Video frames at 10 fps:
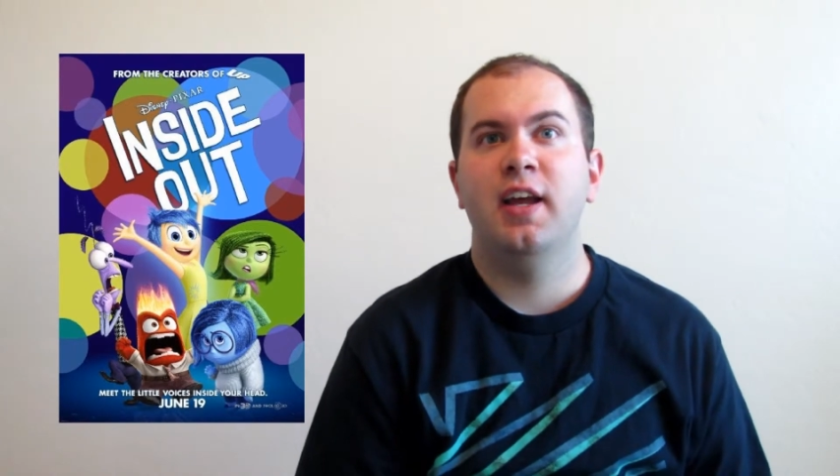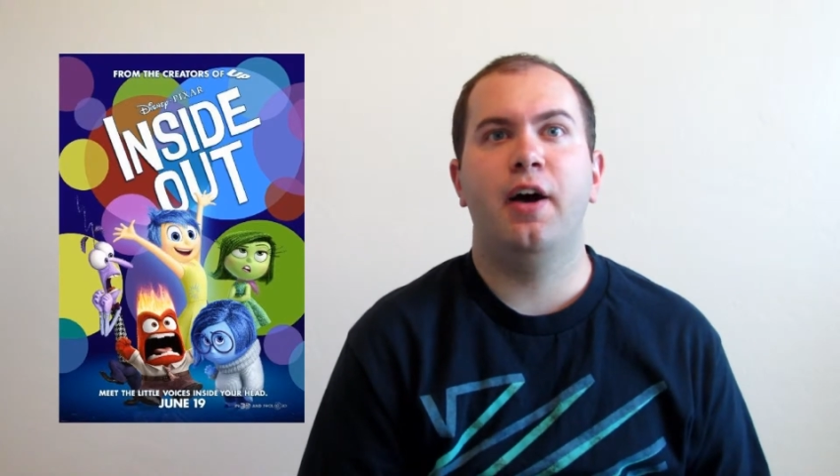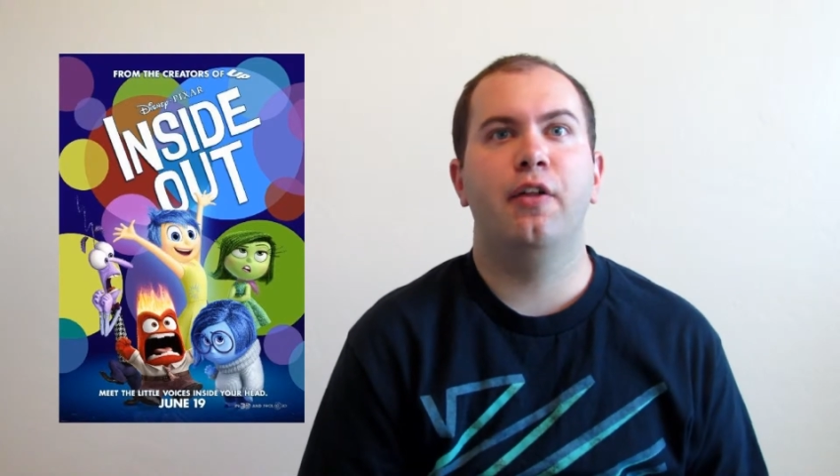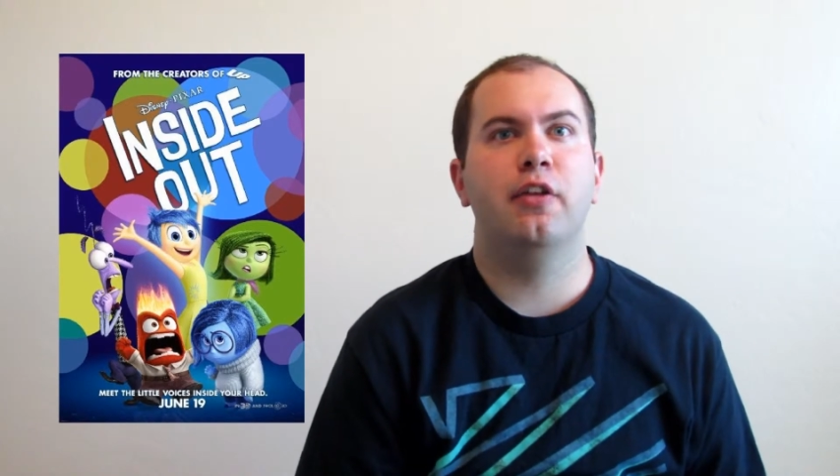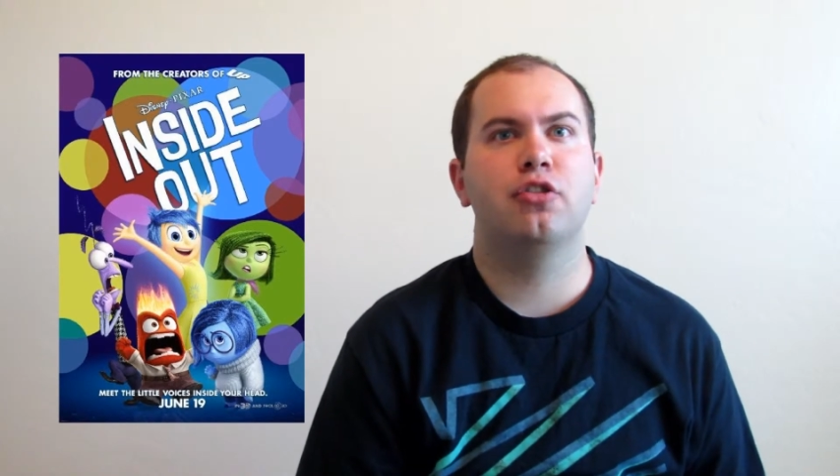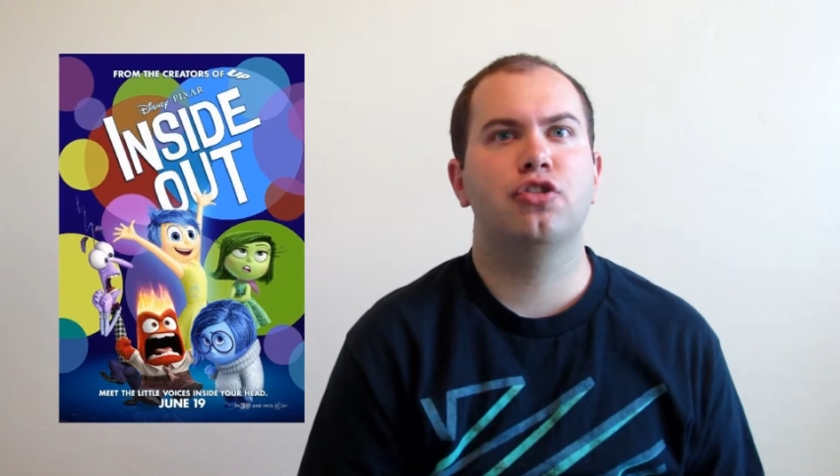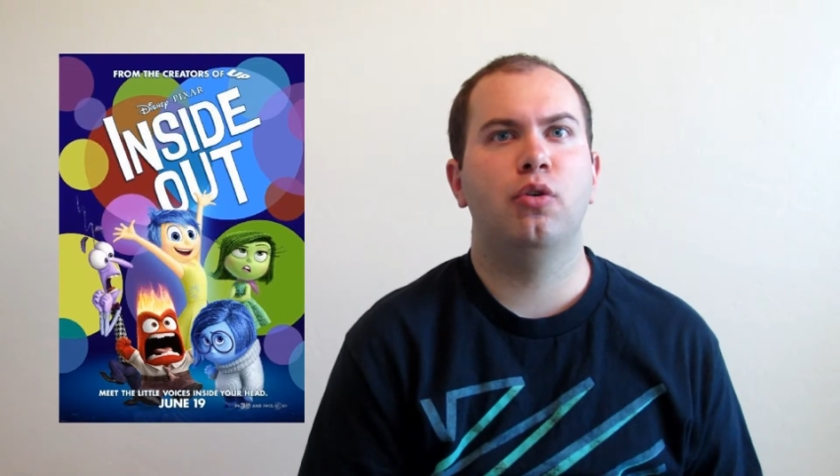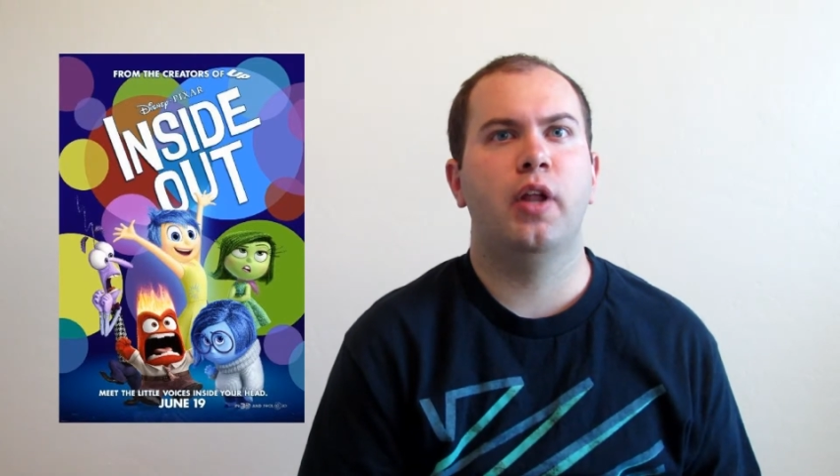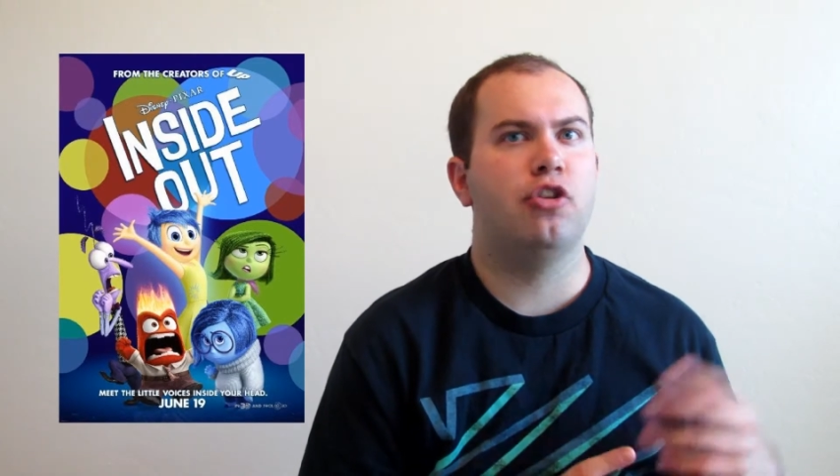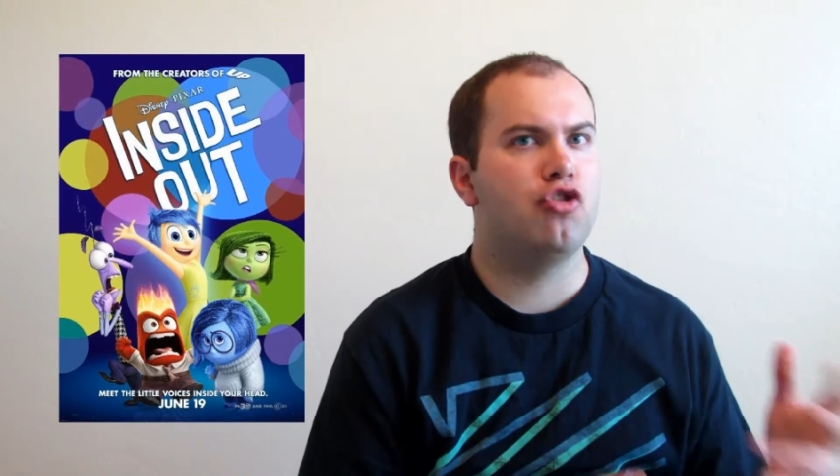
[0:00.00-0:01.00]
how they'll
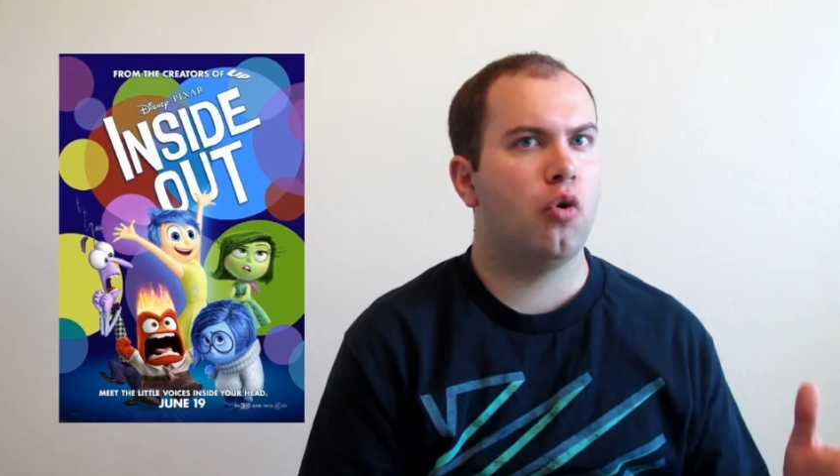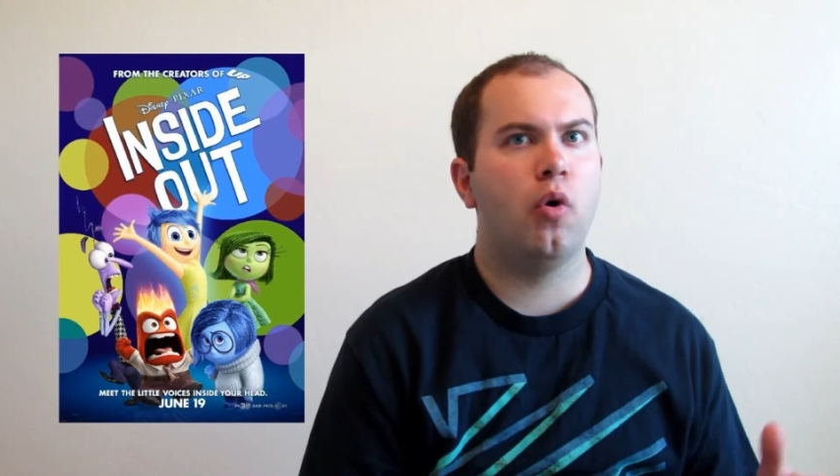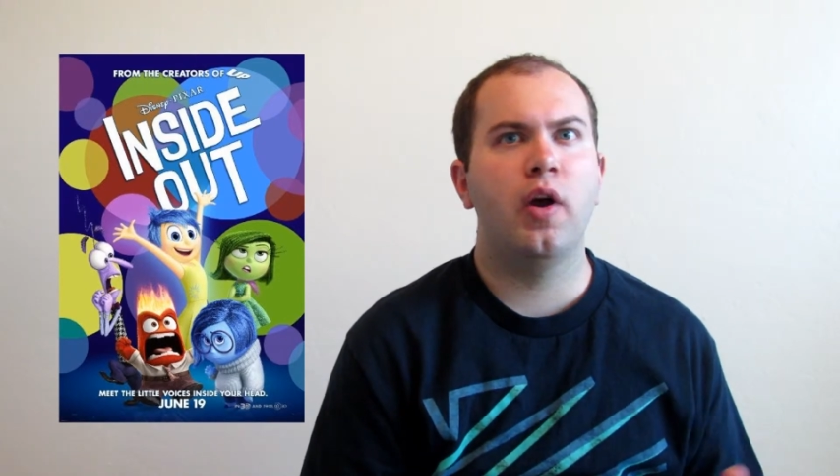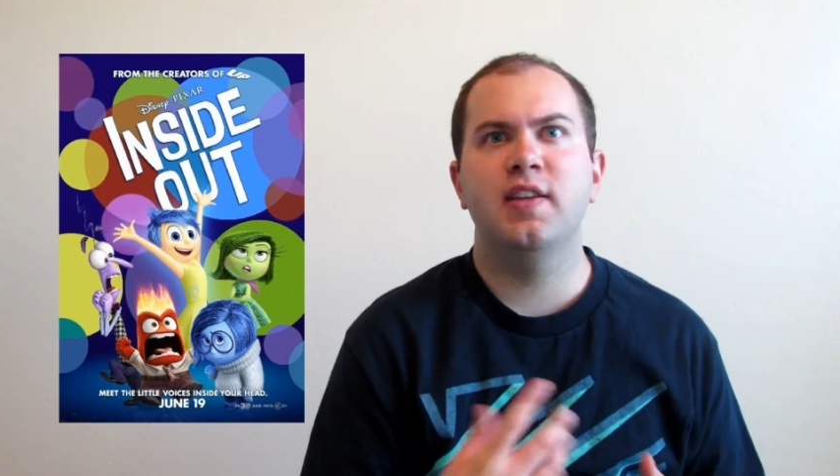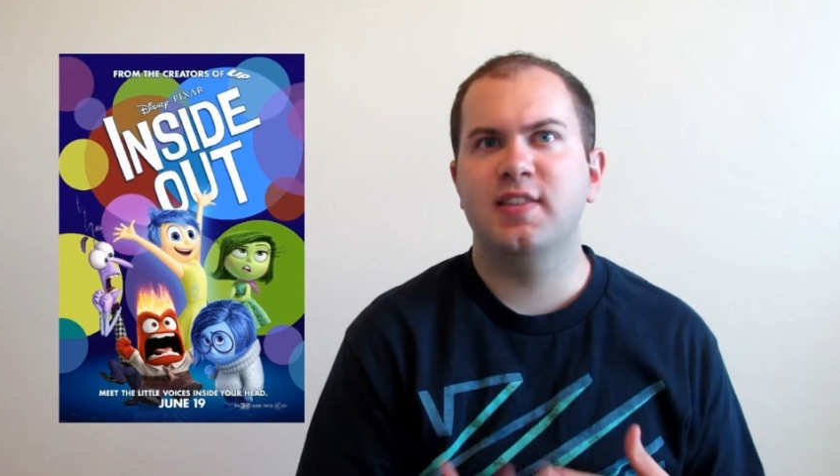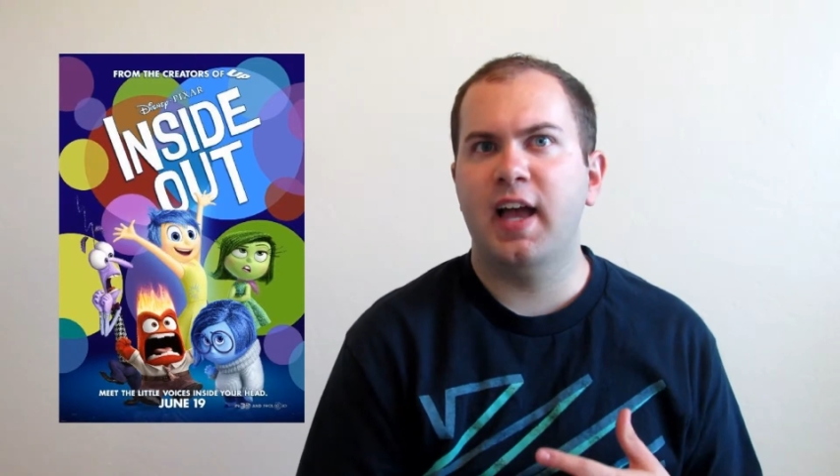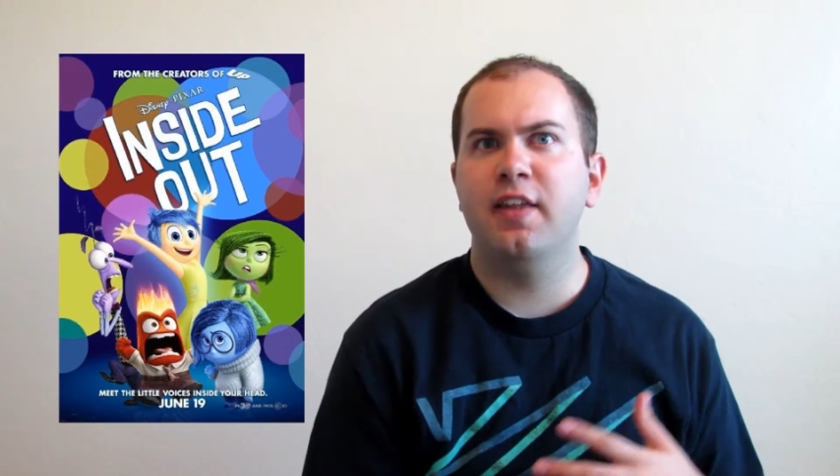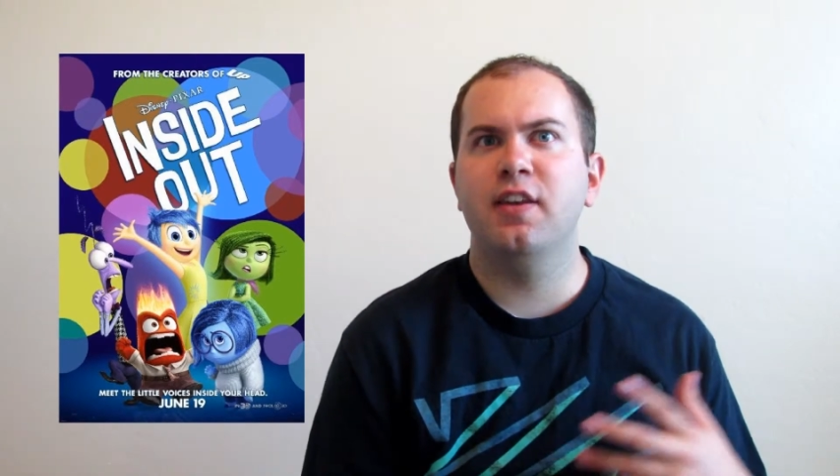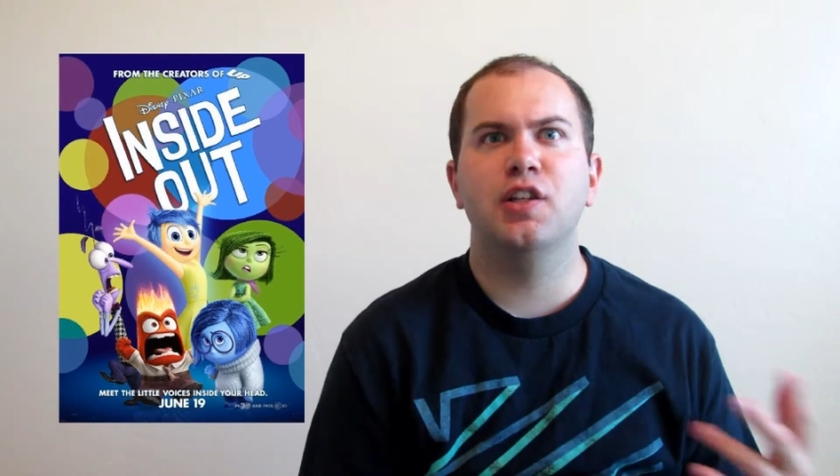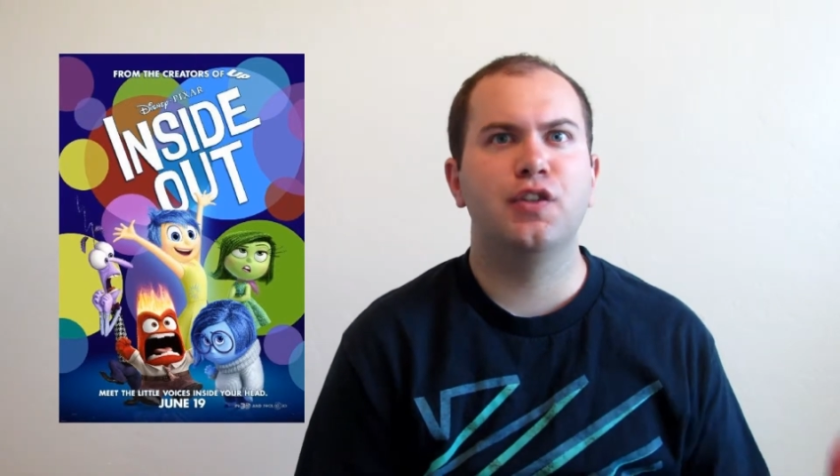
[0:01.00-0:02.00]
show like joy,
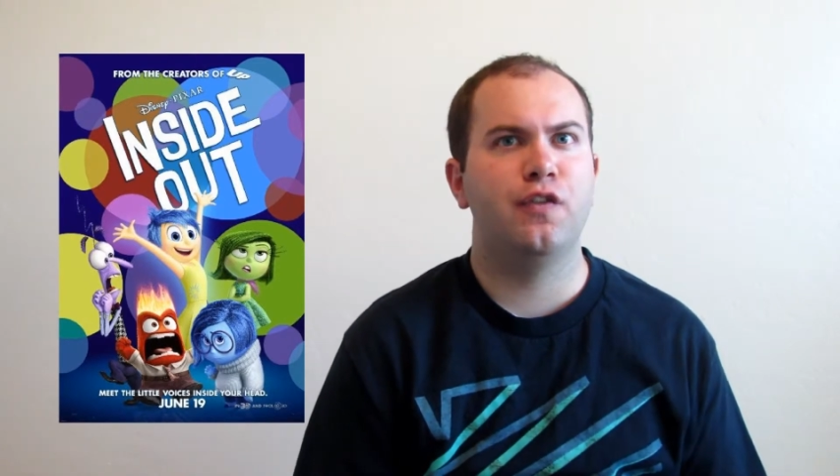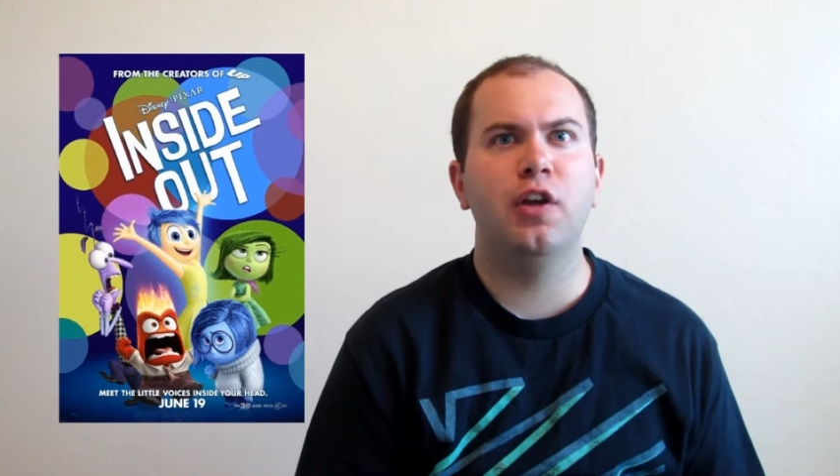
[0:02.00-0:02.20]
sadness,